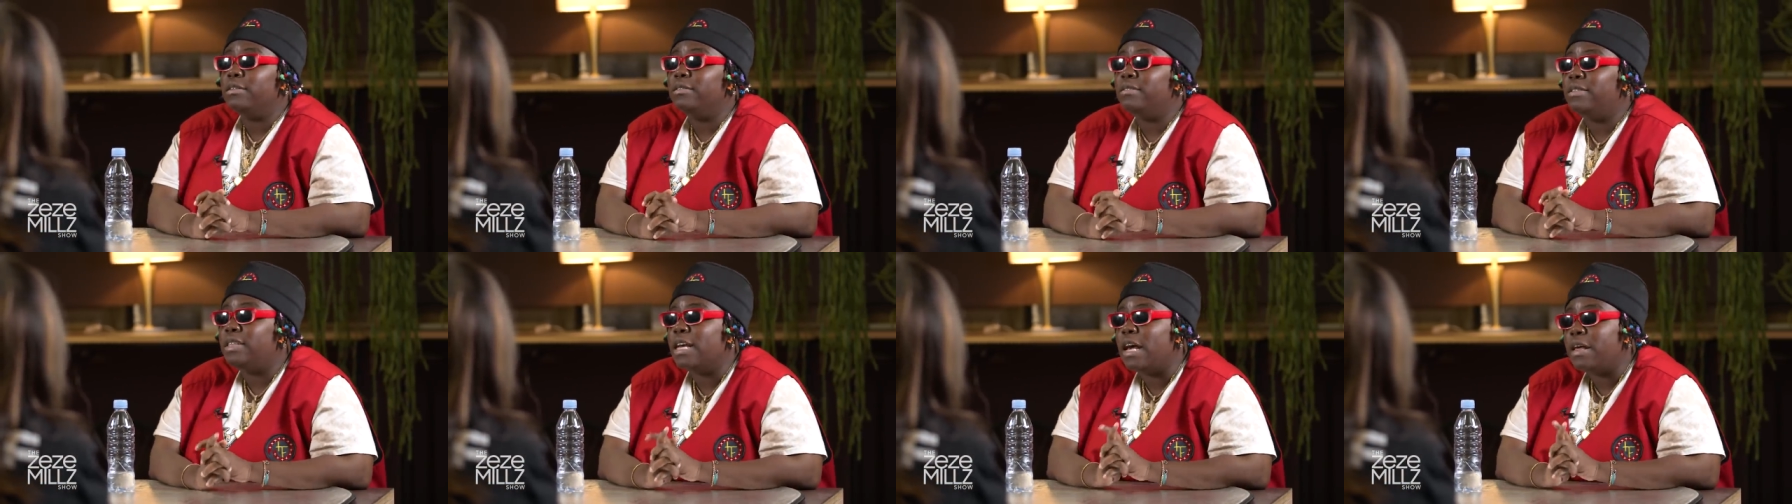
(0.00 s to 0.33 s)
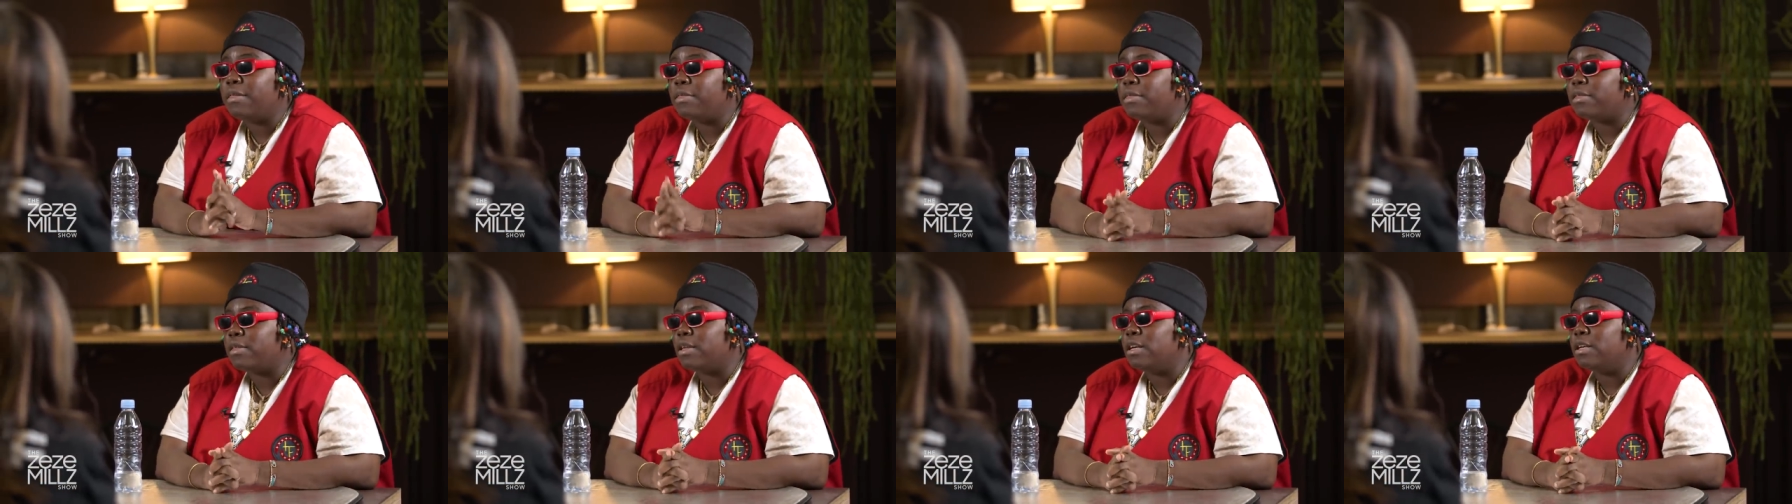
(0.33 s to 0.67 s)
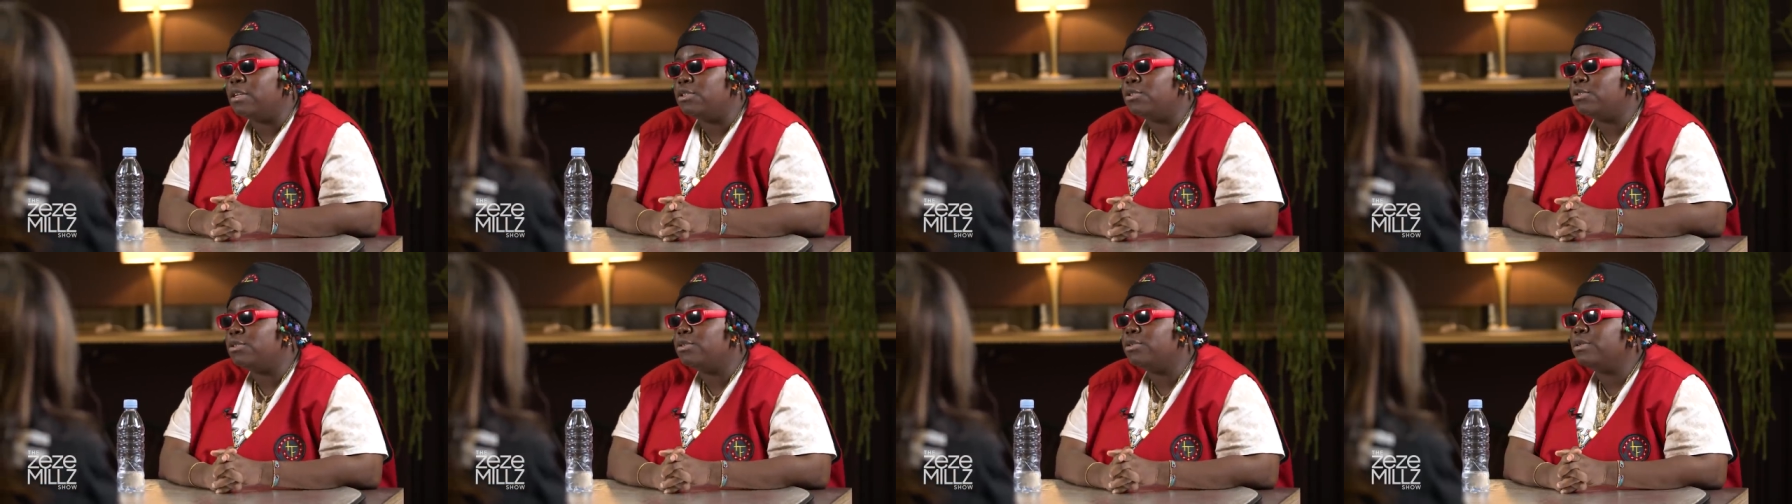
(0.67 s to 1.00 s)
Death
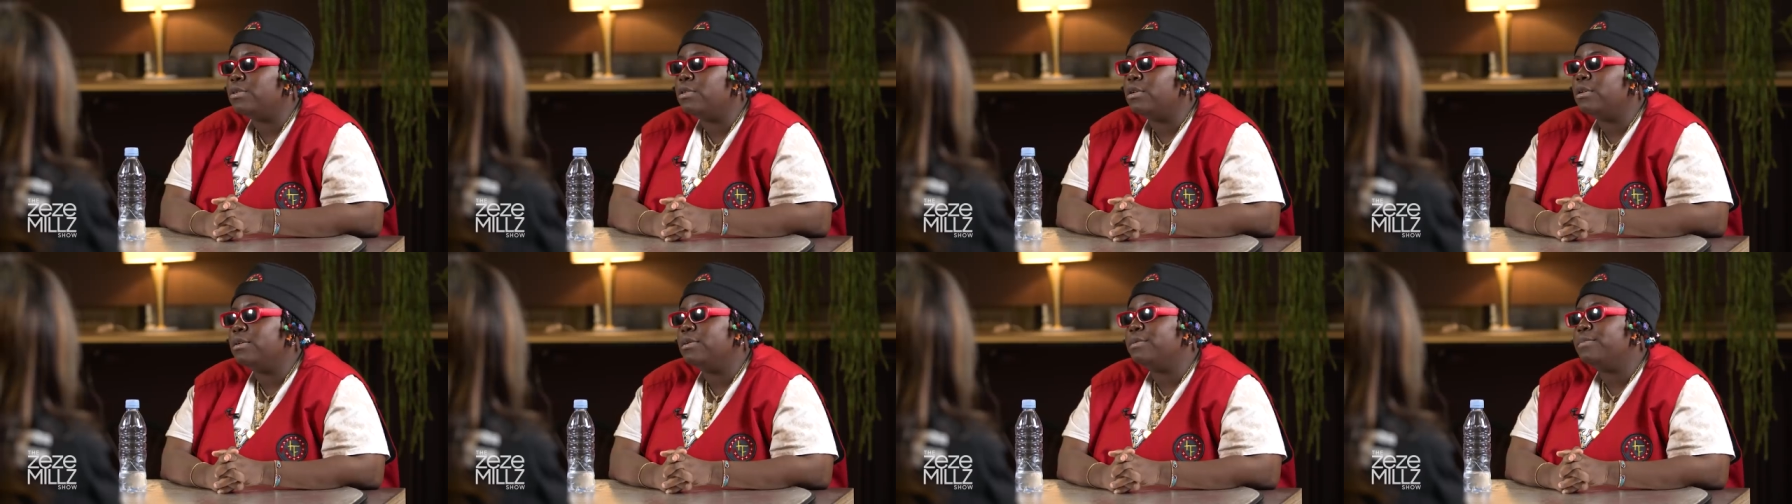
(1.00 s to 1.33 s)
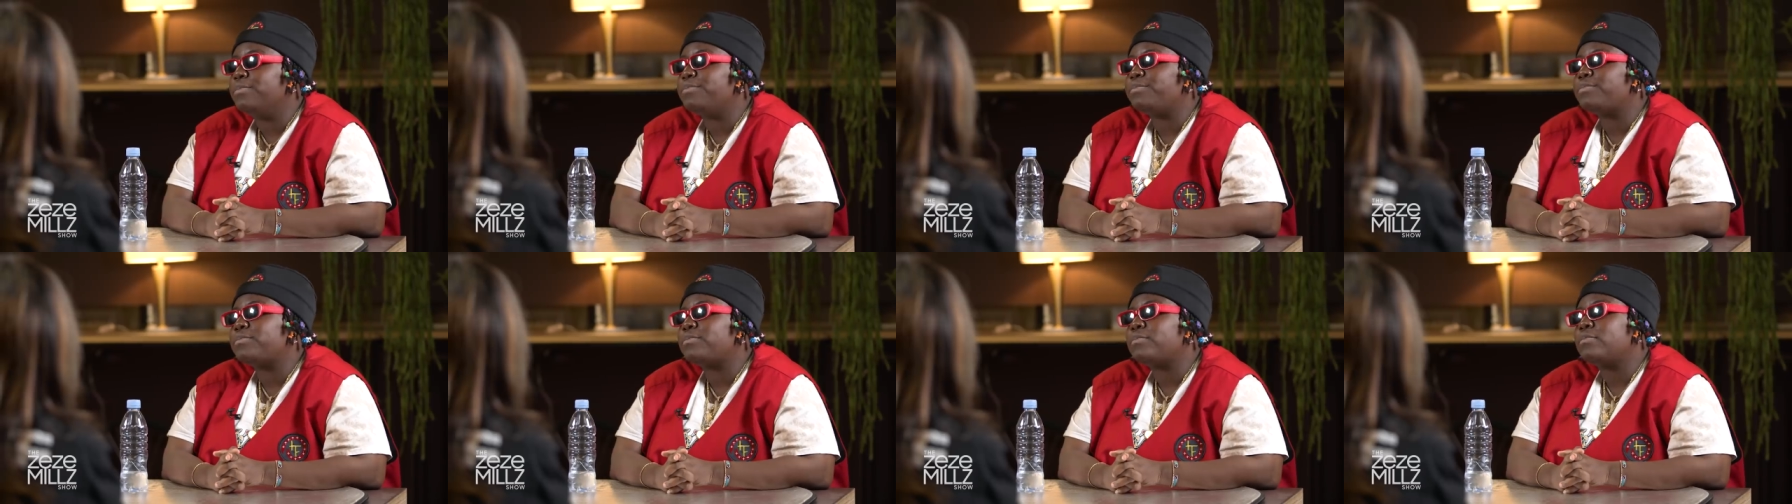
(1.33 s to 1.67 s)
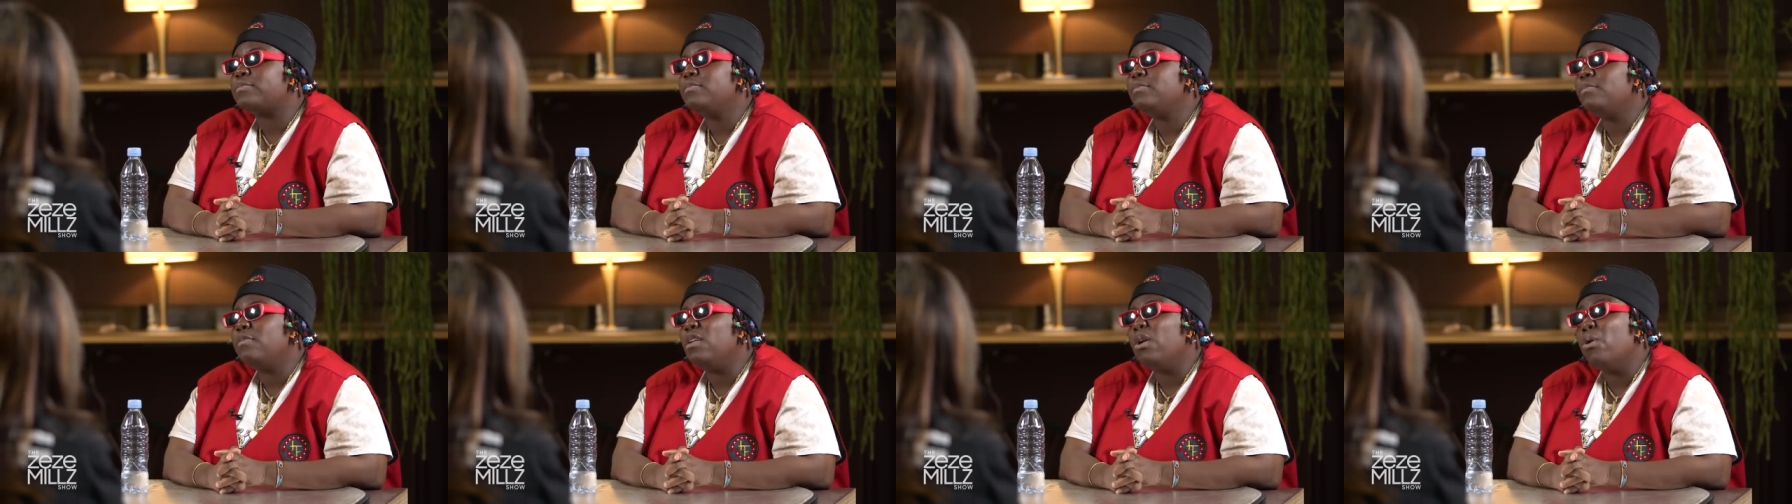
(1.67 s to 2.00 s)
is
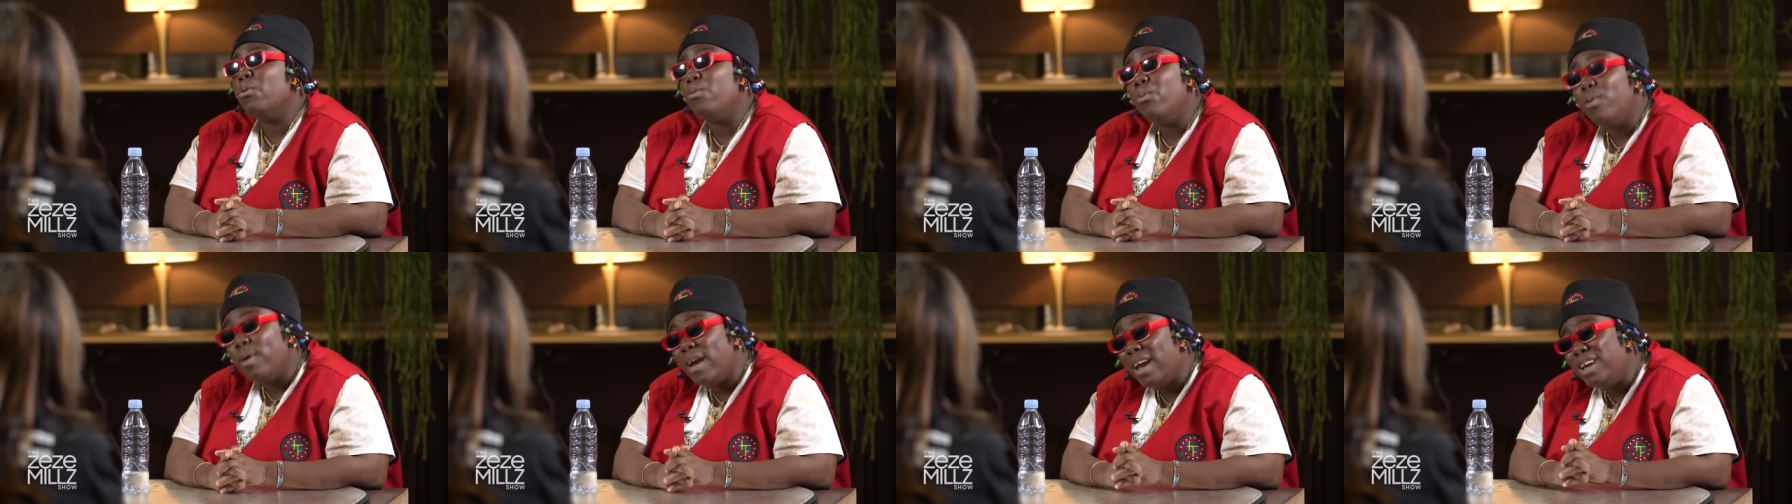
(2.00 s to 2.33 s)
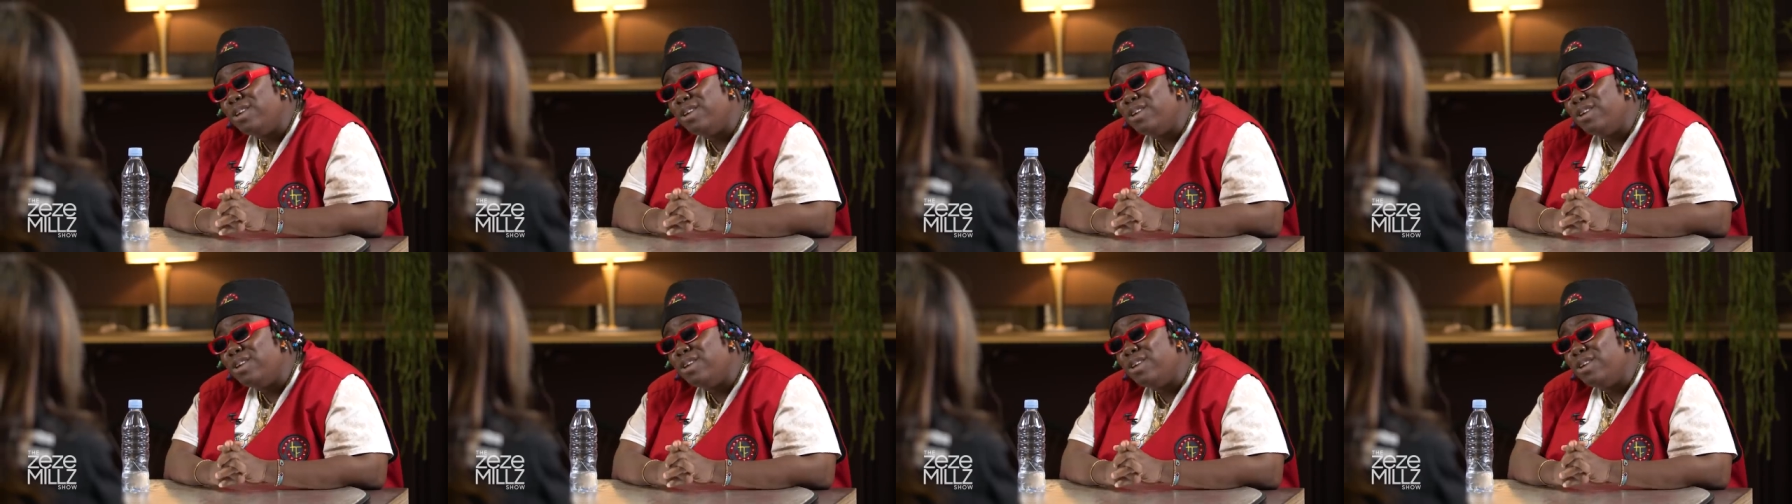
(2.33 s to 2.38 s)
where